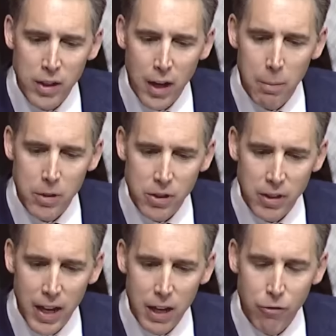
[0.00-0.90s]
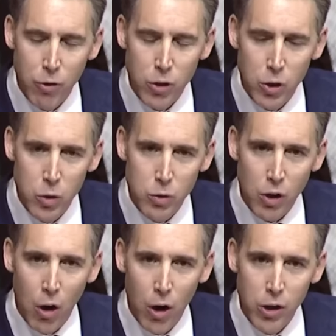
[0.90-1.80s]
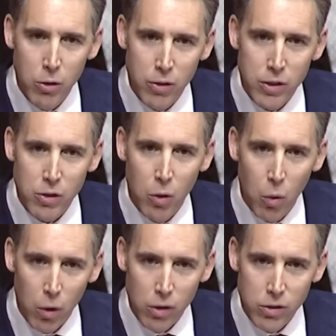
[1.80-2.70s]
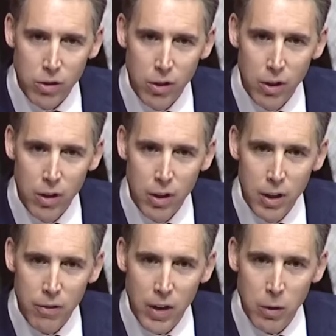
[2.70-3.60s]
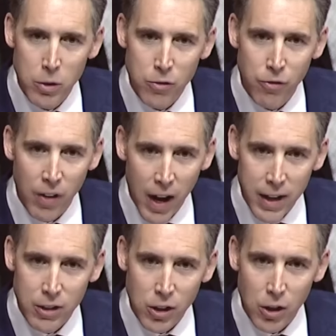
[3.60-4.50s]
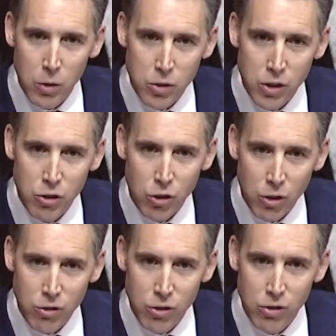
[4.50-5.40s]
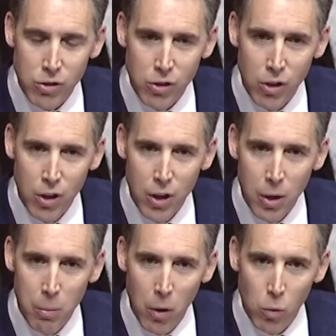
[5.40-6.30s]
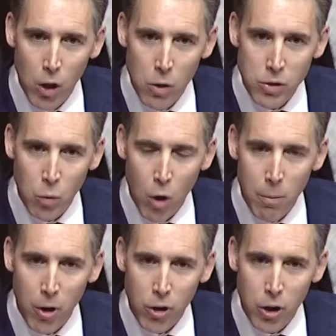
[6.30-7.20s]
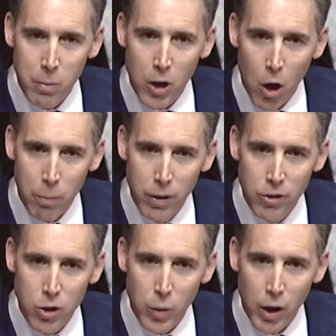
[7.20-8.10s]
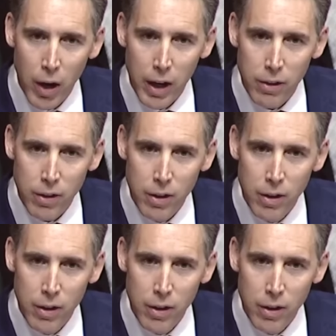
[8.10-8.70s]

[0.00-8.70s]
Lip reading: it a mistake for you to argue to this court that it was fine to close these churches, but Lowe's and Walmart could be open? Do you regret it?